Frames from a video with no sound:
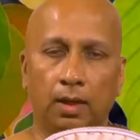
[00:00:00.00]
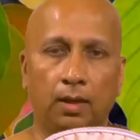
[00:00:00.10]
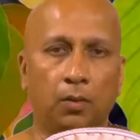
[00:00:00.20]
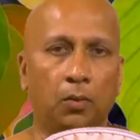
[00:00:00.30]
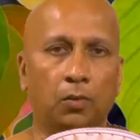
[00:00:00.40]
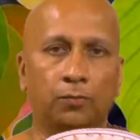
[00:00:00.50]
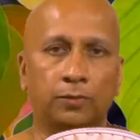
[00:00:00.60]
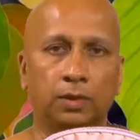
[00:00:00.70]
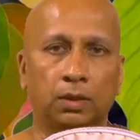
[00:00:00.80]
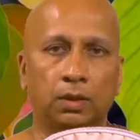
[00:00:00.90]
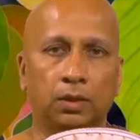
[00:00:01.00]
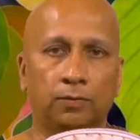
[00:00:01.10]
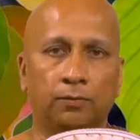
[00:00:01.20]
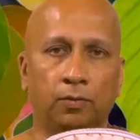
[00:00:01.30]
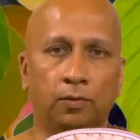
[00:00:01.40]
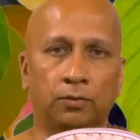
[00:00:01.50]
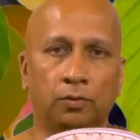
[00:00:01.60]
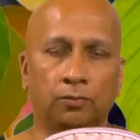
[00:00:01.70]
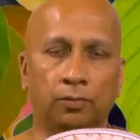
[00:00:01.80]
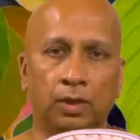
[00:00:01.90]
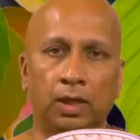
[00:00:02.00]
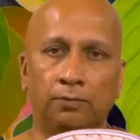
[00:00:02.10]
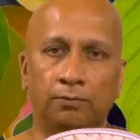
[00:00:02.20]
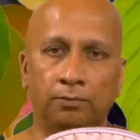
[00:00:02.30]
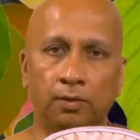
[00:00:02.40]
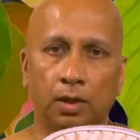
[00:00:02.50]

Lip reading: and all of a sudden it falls off a cliff.